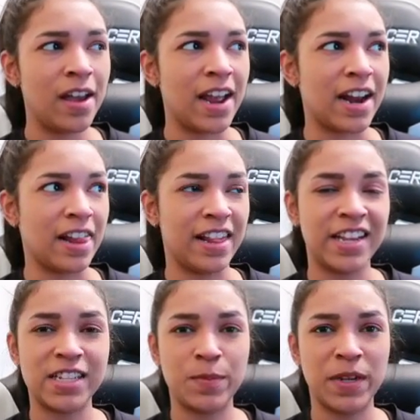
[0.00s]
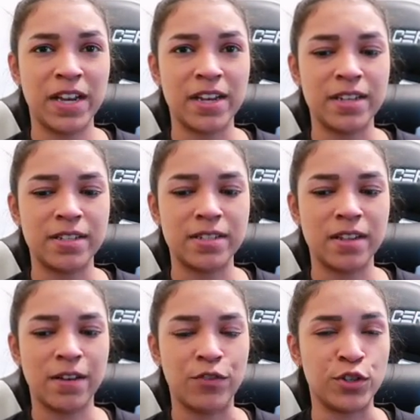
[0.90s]
and I think it's because
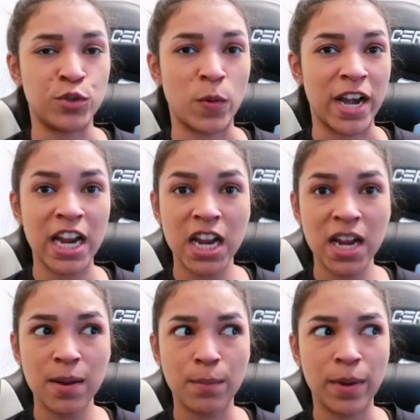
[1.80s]
of the sweating.